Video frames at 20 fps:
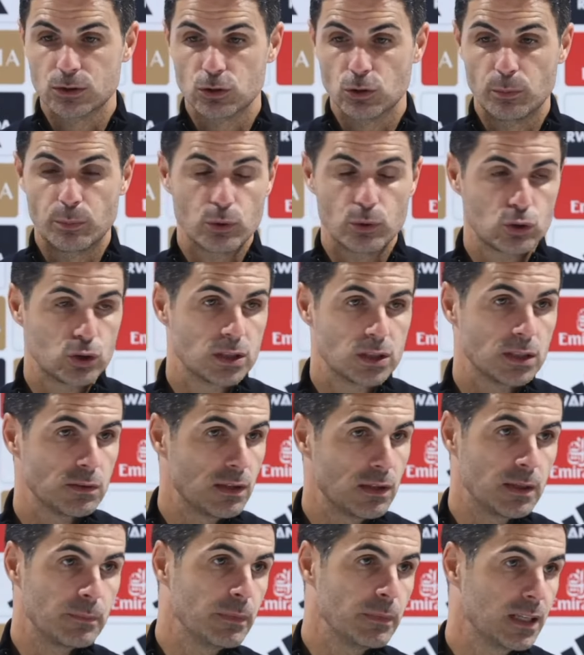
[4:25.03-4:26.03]
Some
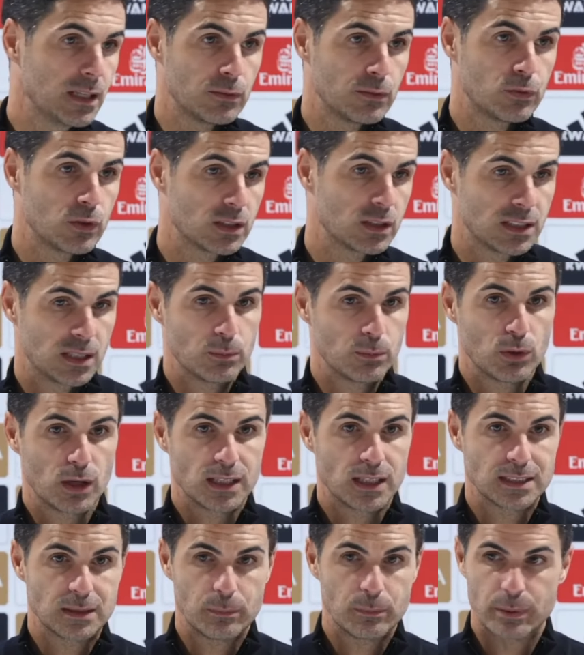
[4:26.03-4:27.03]
positive, like Mikel, for example,
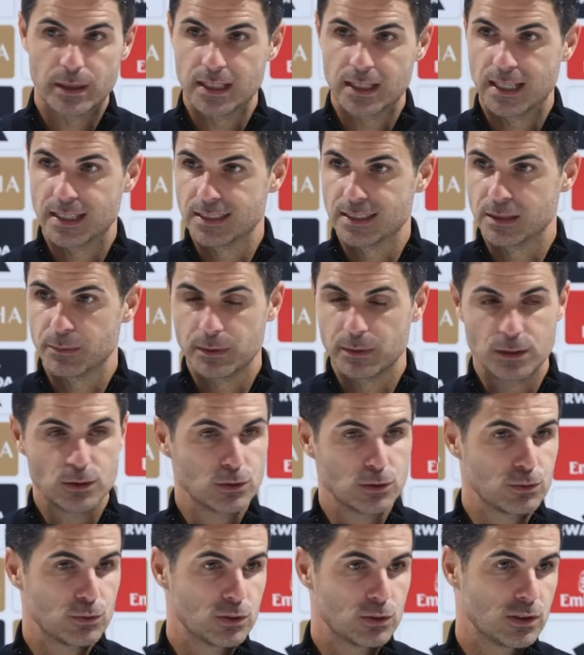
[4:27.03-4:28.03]
hasn't played 90
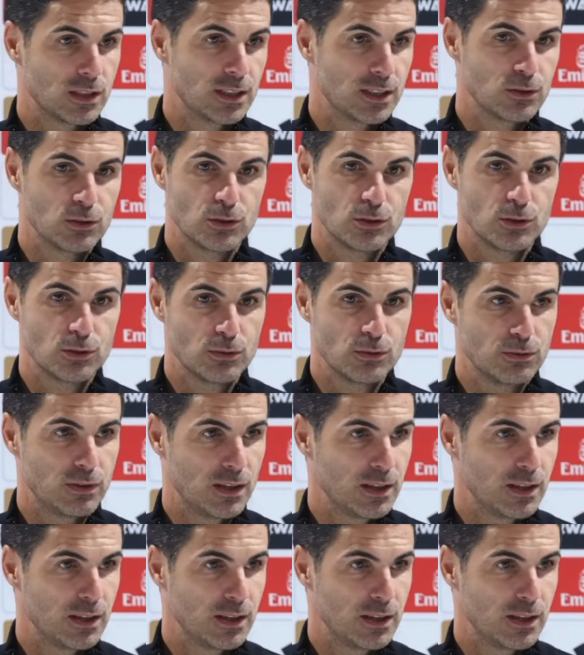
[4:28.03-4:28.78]
minutes for, I don't know,